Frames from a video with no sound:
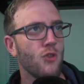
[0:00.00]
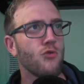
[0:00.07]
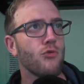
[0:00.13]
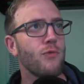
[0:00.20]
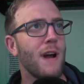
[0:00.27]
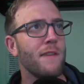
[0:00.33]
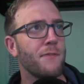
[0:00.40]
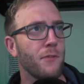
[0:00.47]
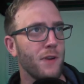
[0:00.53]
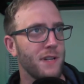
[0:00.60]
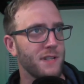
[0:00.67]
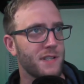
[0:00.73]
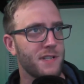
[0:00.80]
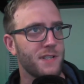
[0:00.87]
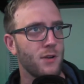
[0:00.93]

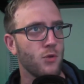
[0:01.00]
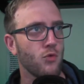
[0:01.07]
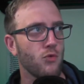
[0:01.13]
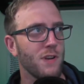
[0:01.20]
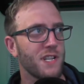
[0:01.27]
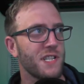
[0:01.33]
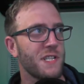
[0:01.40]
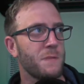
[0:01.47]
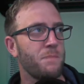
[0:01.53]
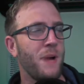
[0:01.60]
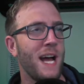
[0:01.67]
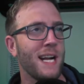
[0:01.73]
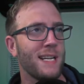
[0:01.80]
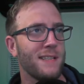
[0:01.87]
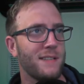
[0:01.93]
reverence,
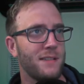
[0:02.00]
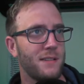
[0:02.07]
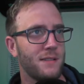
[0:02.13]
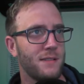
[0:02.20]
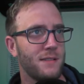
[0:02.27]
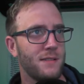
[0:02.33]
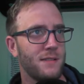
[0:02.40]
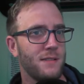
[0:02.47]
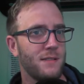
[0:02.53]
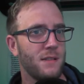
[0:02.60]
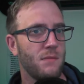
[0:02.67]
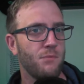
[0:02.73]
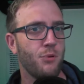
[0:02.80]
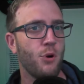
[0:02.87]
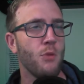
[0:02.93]
respect,
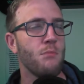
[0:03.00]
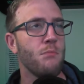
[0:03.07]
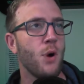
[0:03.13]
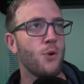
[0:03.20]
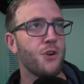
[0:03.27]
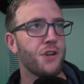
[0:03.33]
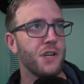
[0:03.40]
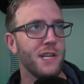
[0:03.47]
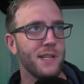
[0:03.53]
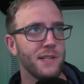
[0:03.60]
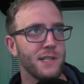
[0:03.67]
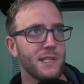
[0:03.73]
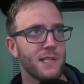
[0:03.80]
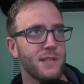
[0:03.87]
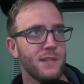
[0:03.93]

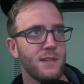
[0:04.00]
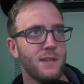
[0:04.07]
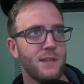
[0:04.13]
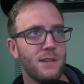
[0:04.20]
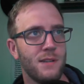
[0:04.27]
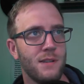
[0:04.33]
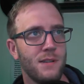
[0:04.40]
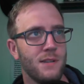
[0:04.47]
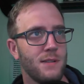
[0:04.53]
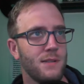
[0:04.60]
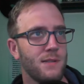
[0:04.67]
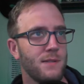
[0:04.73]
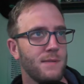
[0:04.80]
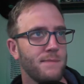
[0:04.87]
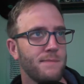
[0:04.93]
promotions.
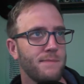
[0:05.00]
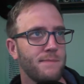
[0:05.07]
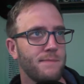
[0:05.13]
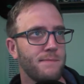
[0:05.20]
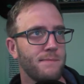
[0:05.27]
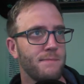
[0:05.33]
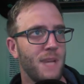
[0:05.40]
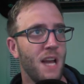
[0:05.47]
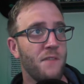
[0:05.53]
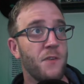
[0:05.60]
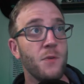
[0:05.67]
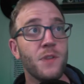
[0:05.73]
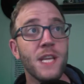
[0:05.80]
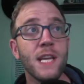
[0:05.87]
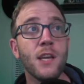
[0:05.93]
If
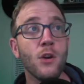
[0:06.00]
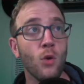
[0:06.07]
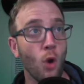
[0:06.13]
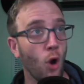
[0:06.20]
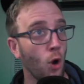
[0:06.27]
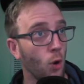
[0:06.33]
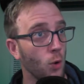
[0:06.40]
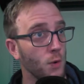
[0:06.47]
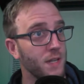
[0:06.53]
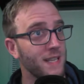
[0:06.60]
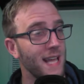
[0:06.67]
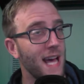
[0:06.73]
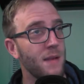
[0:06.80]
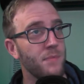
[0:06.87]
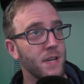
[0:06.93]
you think you're owed
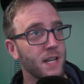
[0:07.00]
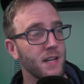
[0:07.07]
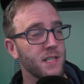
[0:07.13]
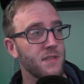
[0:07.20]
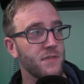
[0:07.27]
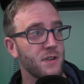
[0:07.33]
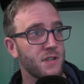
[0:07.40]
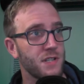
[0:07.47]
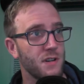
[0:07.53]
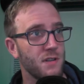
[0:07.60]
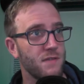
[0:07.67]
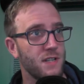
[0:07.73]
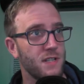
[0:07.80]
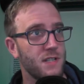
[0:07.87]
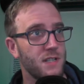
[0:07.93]
that because of your
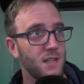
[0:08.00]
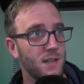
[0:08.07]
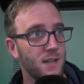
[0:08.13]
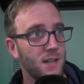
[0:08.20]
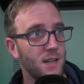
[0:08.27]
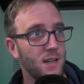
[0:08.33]
service,